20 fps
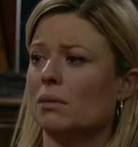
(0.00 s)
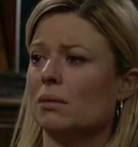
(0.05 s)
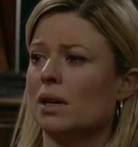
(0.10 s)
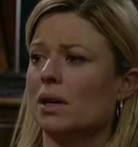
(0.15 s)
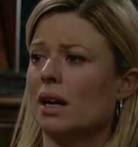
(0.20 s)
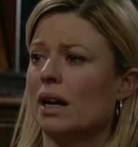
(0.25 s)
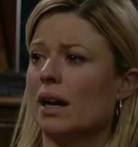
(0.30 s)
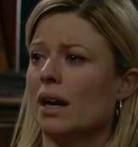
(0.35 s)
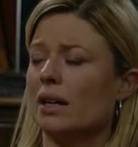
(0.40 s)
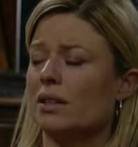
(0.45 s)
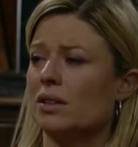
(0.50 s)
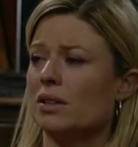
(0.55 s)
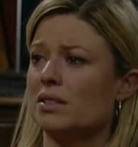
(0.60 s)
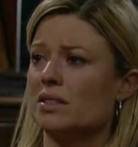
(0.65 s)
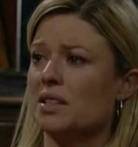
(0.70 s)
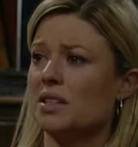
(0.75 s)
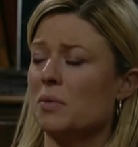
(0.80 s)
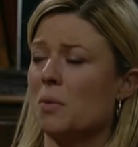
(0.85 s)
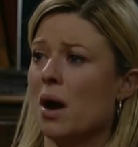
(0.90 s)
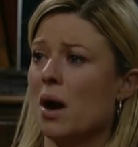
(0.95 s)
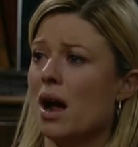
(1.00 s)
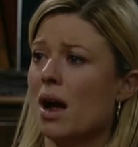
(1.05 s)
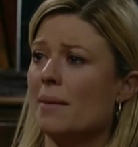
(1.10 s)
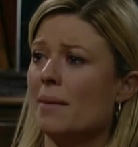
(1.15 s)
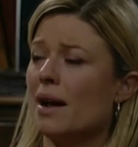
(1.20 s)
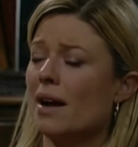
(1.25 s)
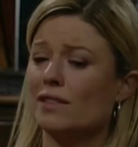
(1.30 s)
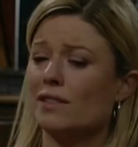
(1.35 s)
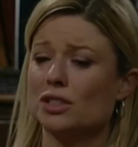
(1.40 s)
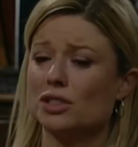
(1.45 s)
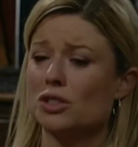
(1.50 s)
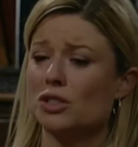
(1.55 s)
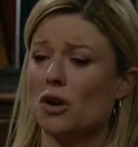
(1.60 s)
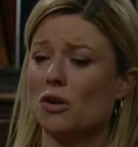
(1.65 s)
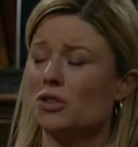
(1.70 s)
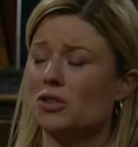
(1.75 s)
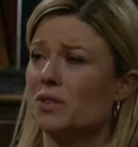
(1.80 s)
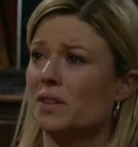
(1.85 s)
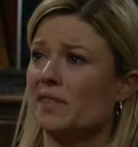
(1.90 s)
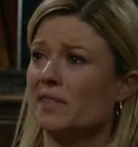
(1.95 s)
Well, I don't see why. I mean, I just
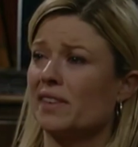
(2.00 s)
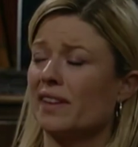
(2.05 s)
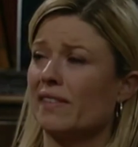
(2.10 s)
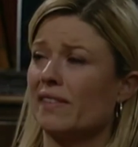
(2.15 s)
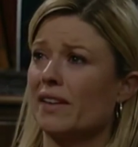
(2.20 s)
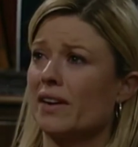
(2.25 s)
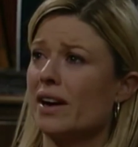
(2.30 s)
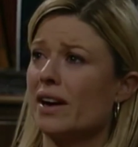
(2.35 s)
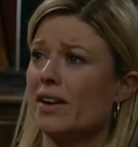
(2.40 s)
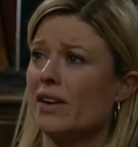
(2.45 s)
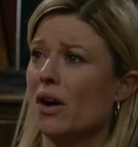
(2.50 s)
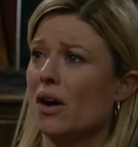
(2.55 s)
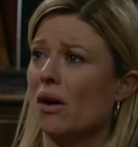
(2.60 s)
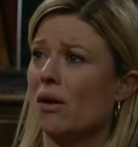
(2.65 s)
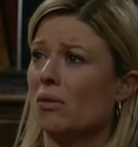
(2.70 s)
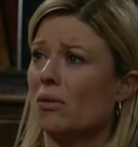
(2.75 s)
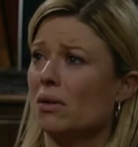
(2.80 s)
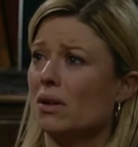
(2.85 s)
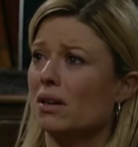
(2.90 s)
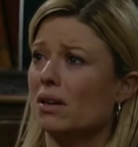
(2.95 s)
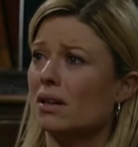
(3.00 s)
told you everything that I know.